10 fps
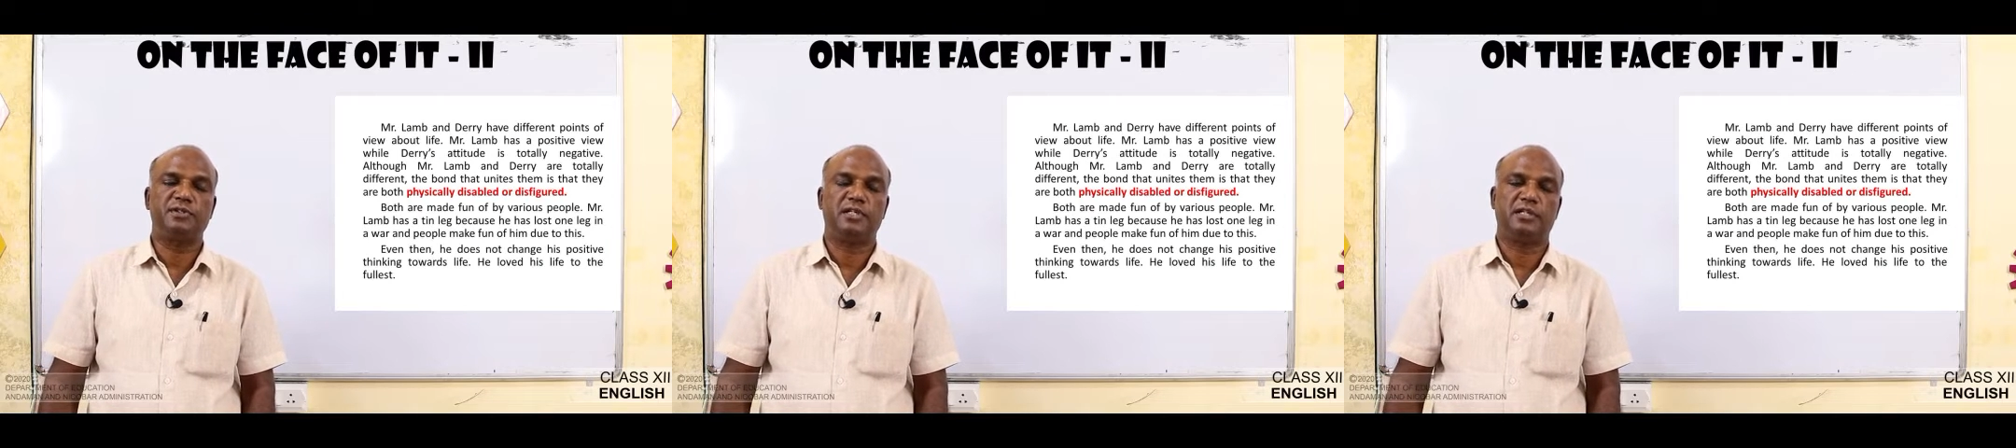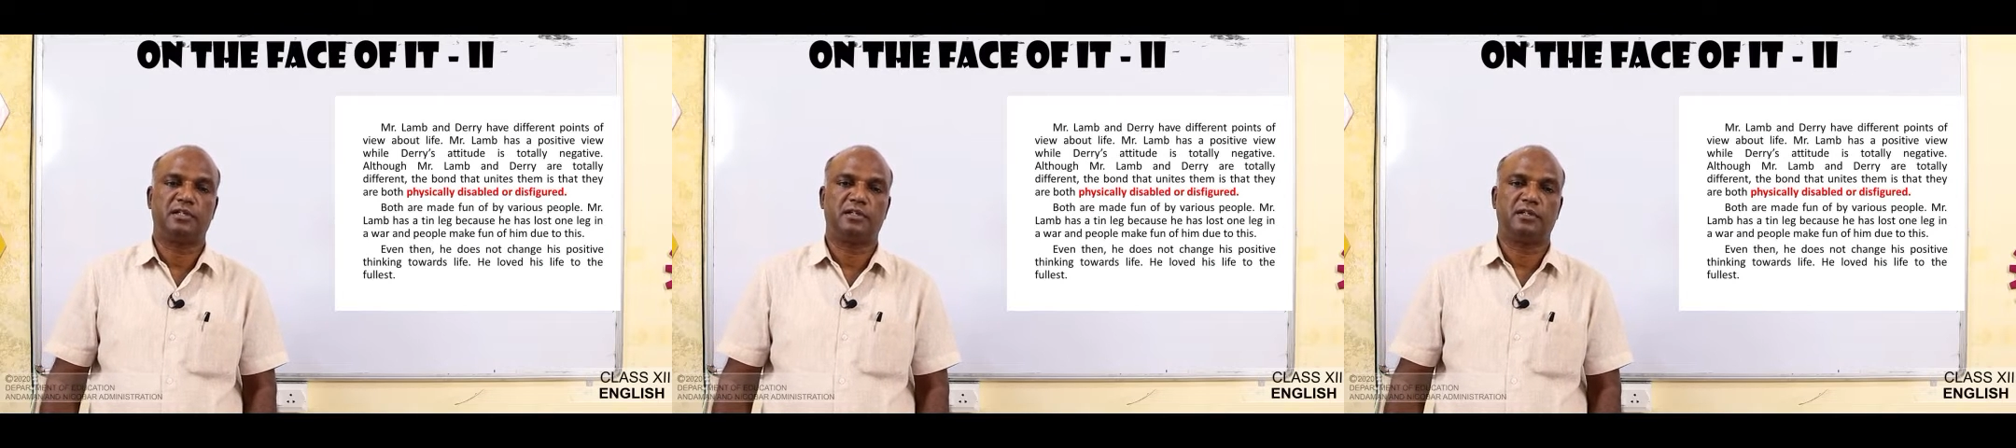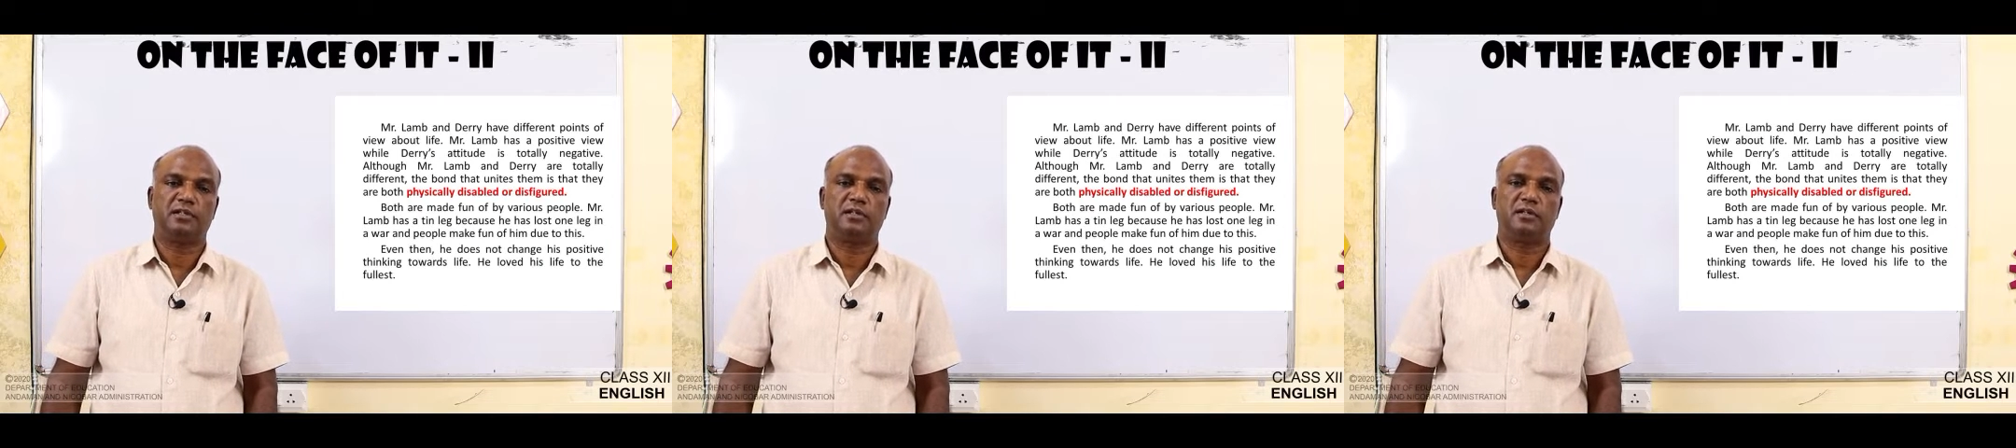thinking
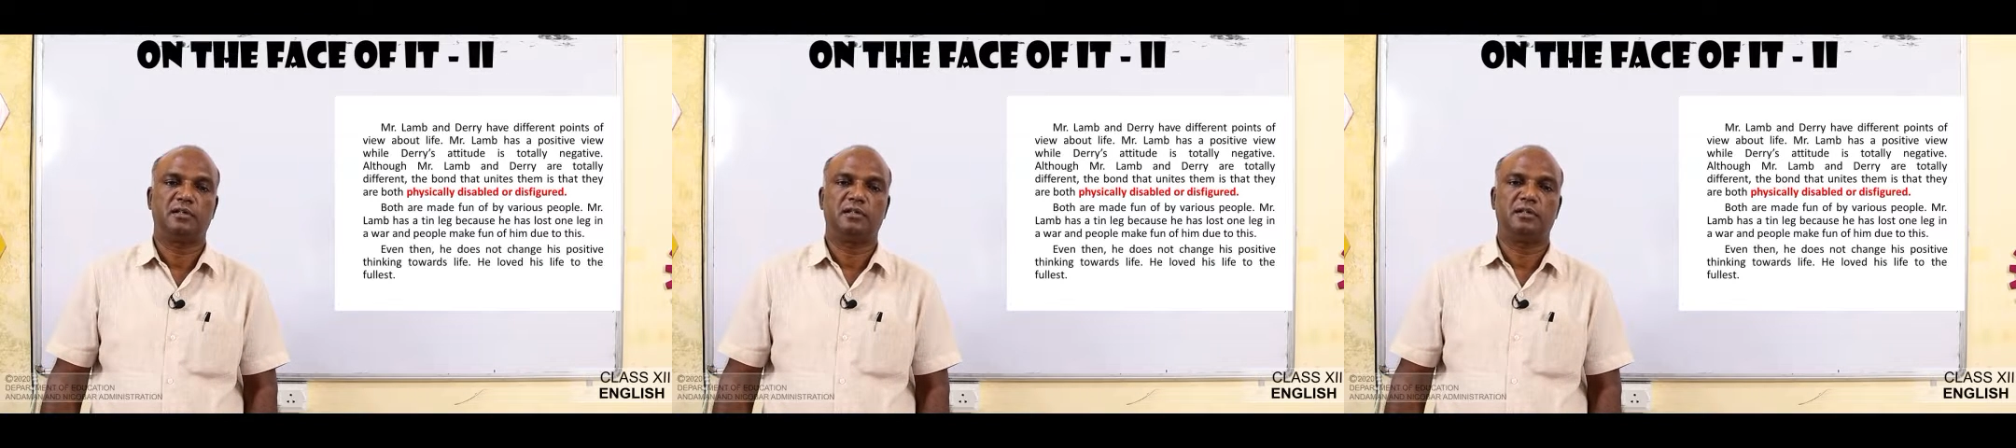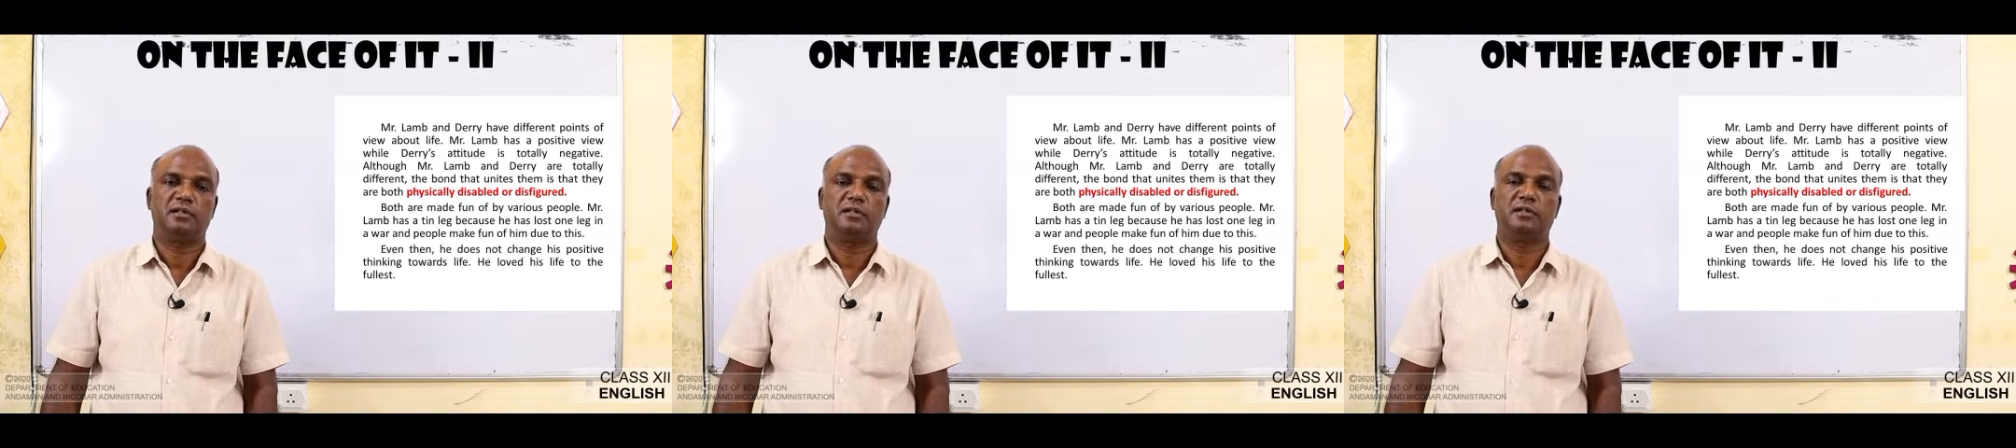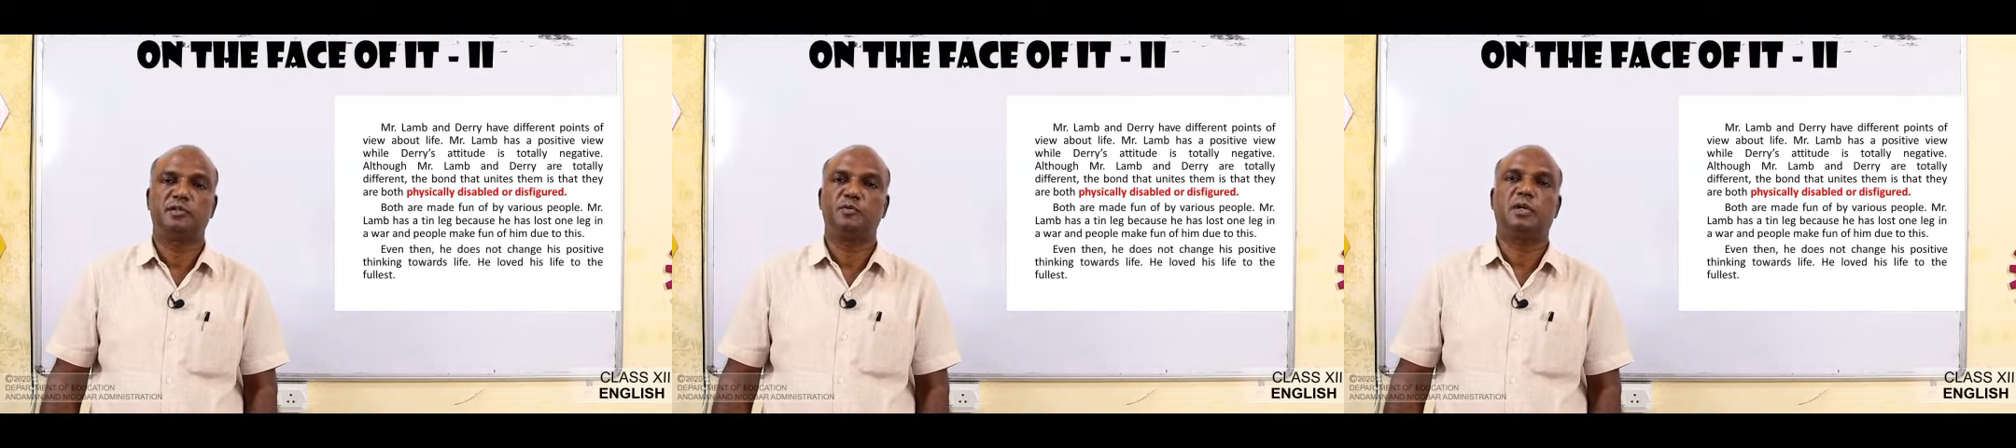
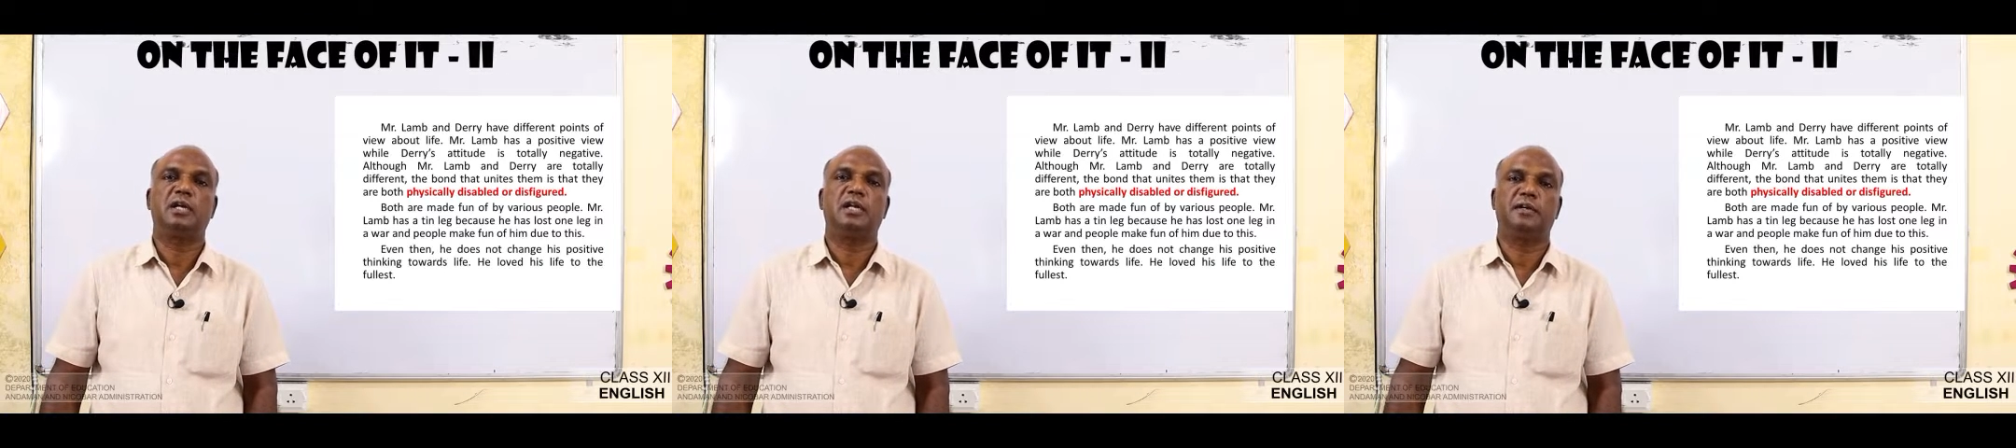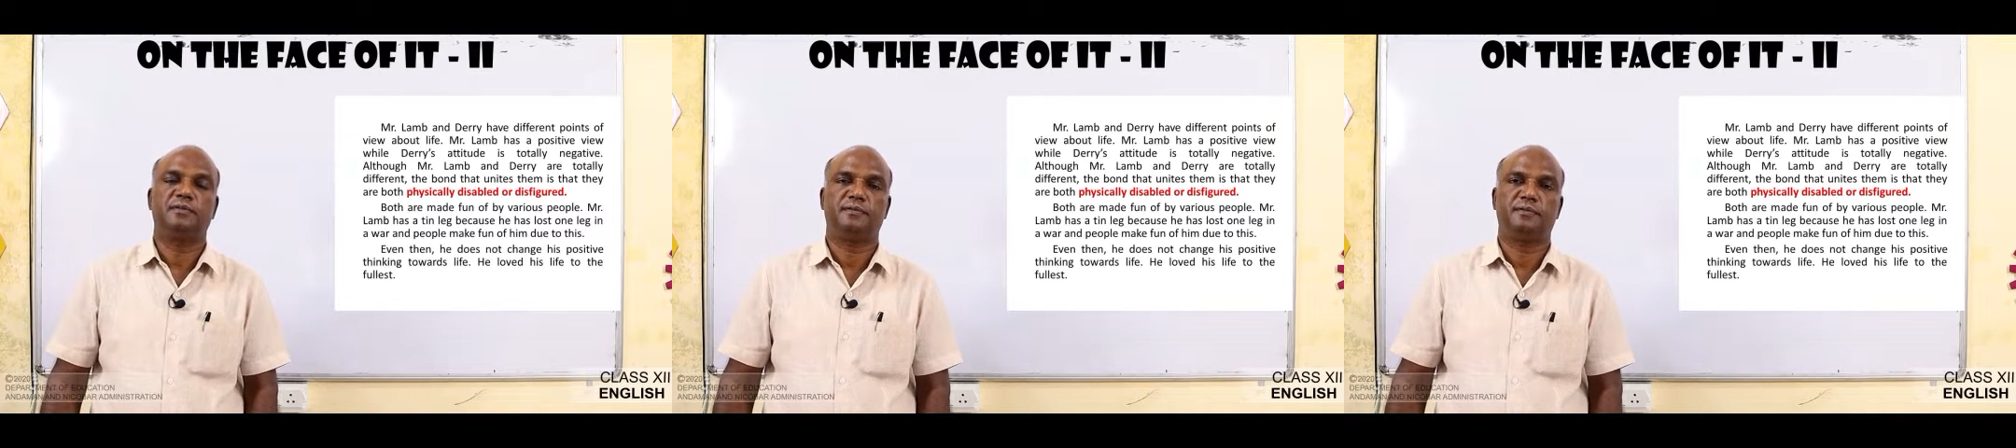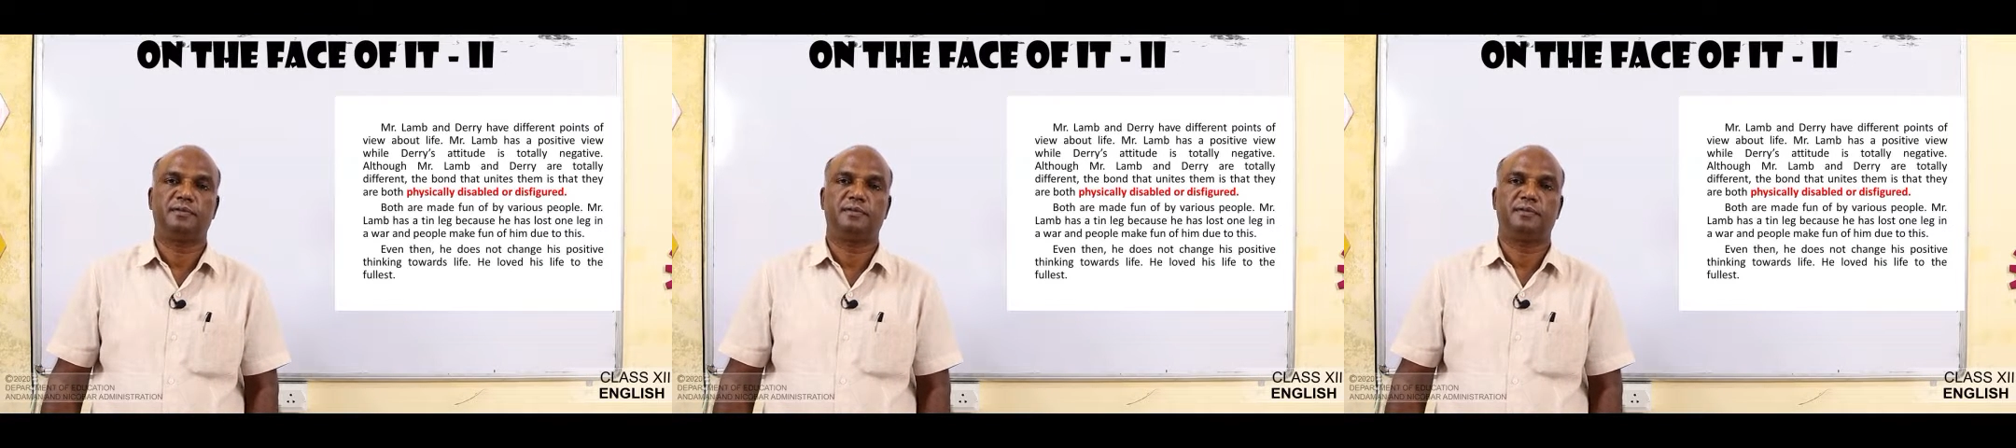toward life.